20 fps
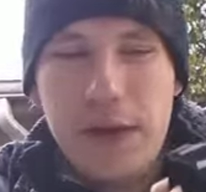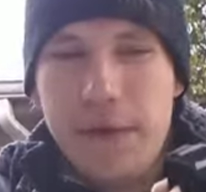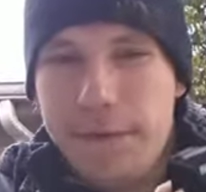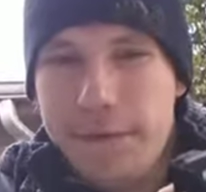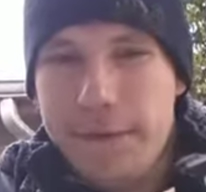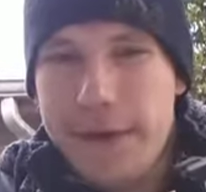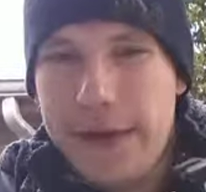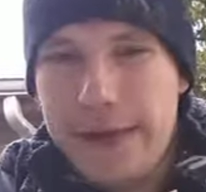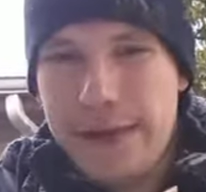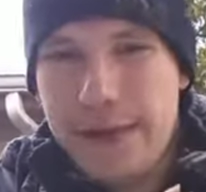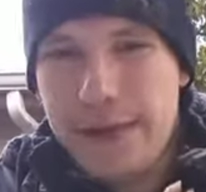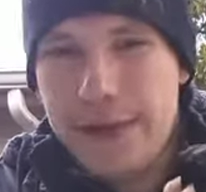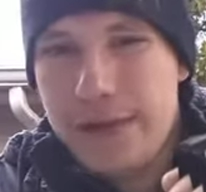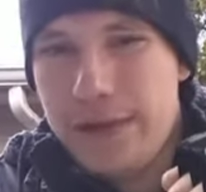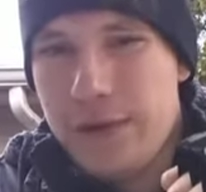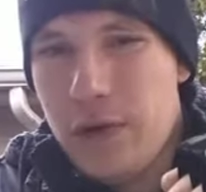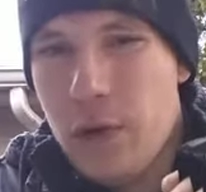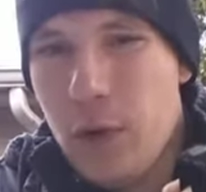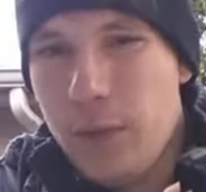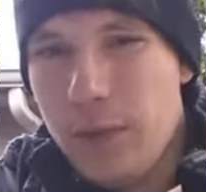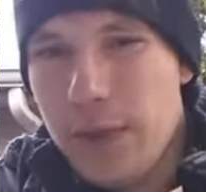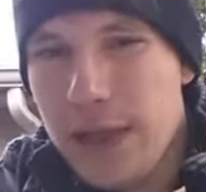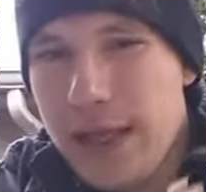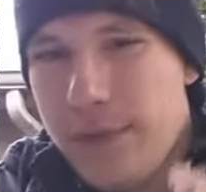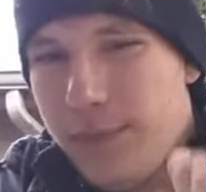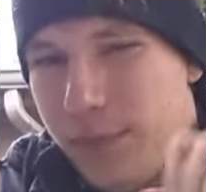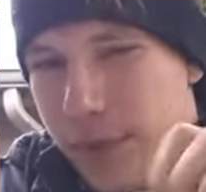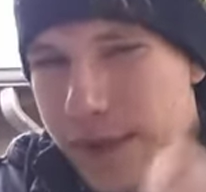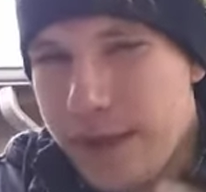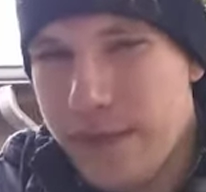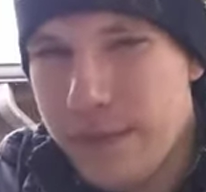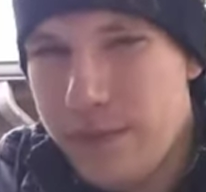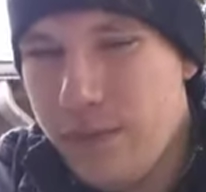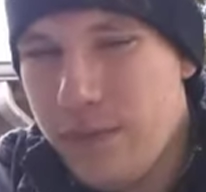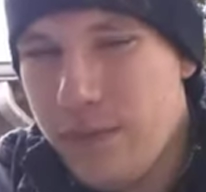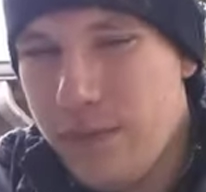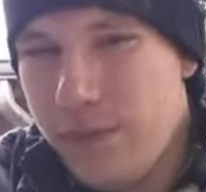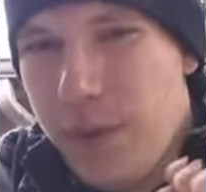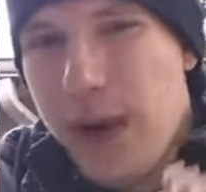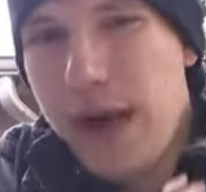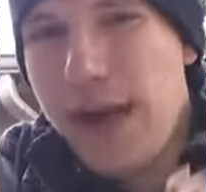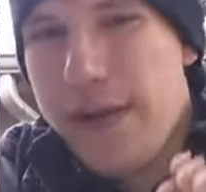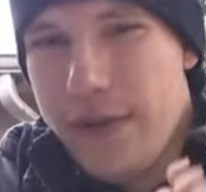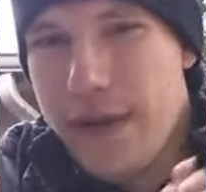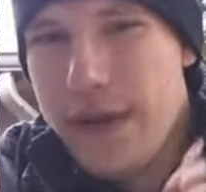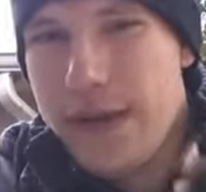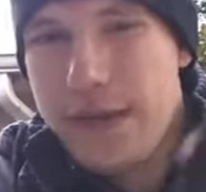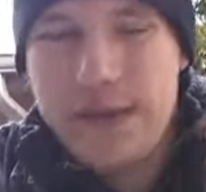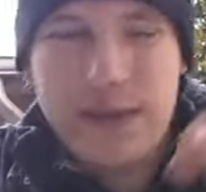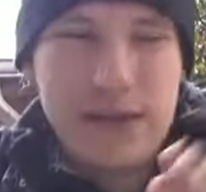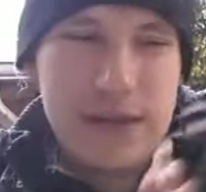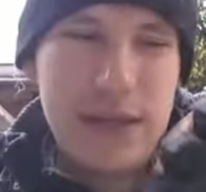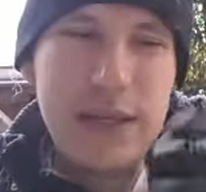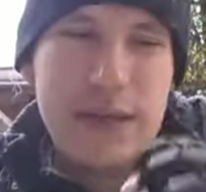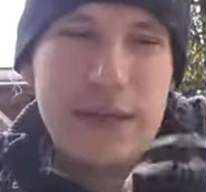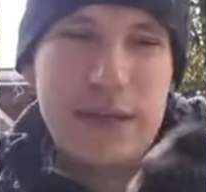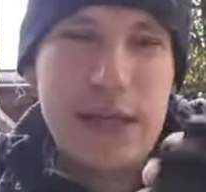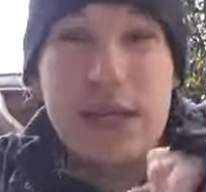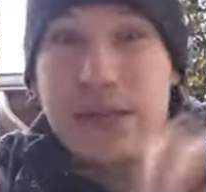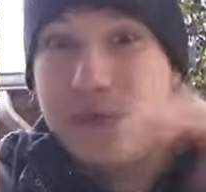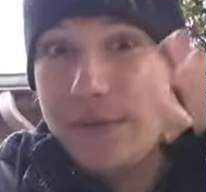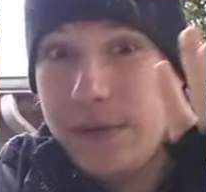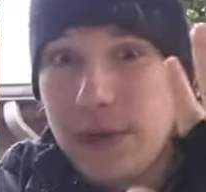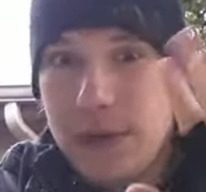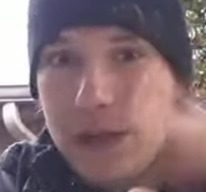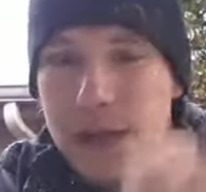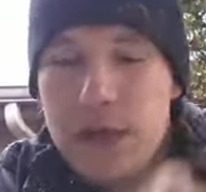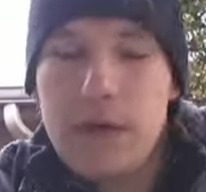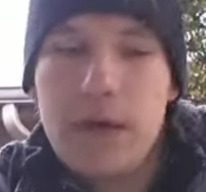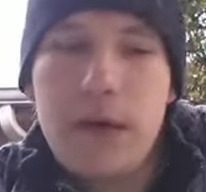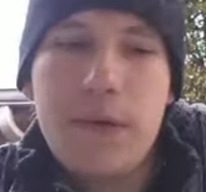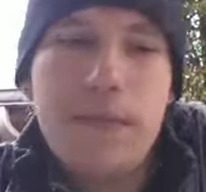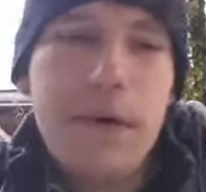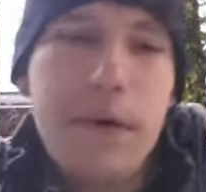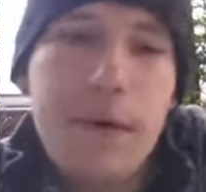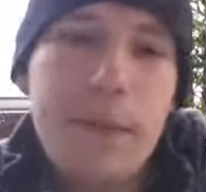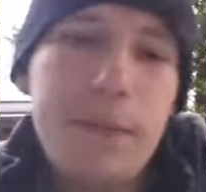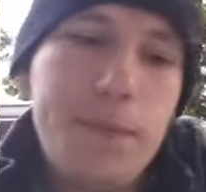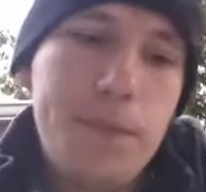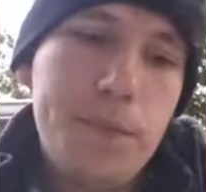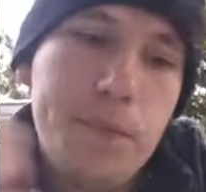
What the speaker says: a fist normally, plus by this, it does feel a little different.